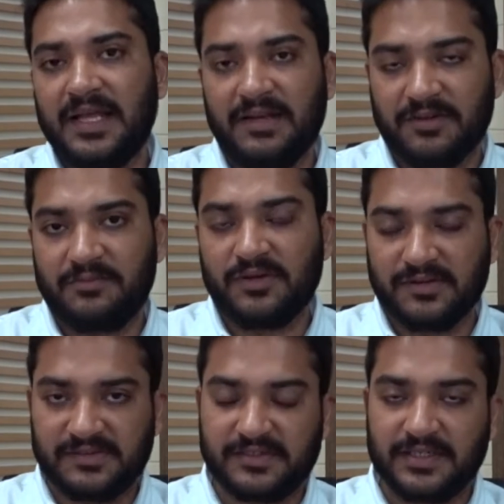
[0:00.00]
deliver
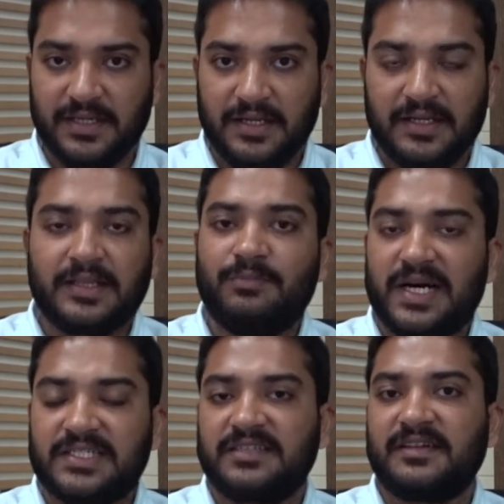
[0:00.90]
because the
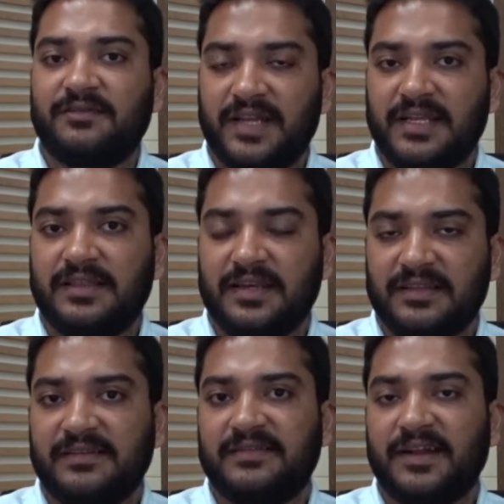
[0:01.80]
margins are very thin
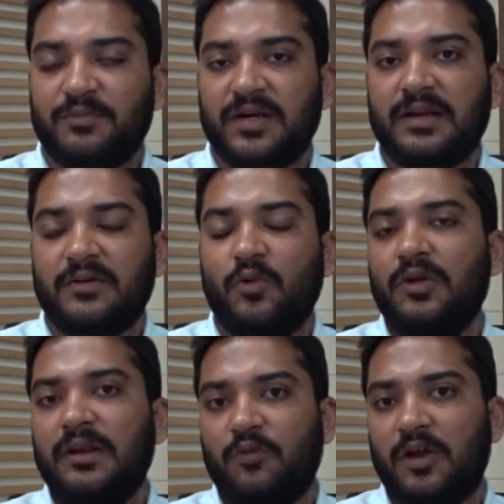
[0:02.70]
in the segment and
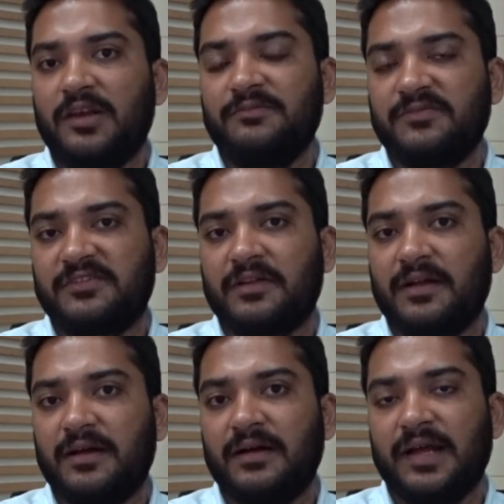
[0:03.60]
only volumes
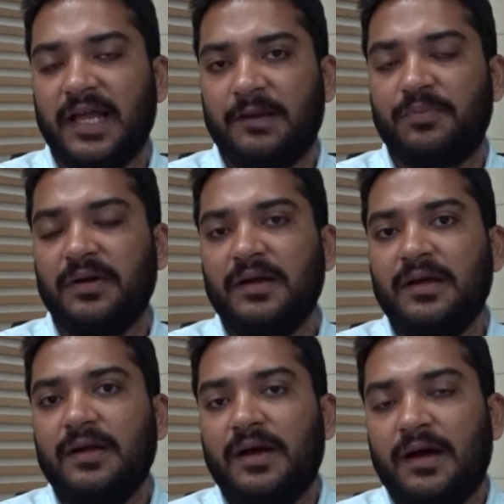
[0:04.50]
uh, help
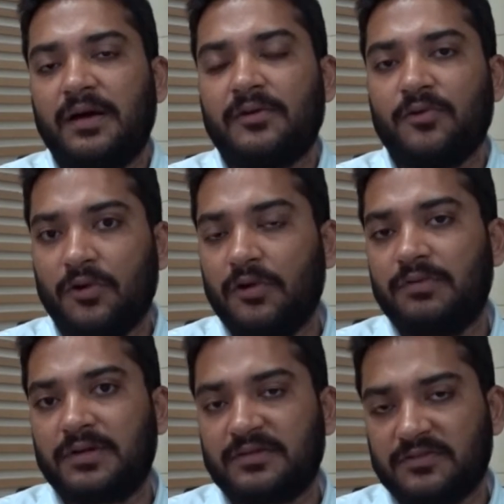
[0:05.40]
uh, rollover.